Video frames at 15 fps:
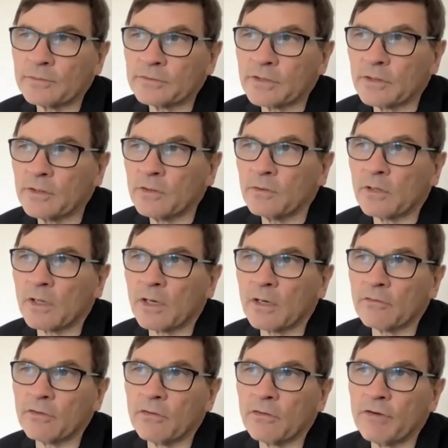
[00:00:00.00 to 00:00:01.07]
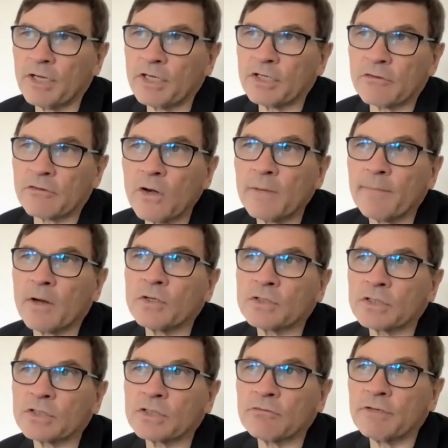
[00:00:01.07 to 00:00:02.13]
So you kind of you read your own
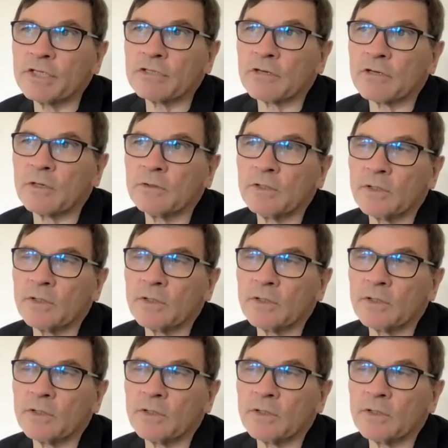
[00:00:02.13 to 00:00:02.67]
emotions, you read your own,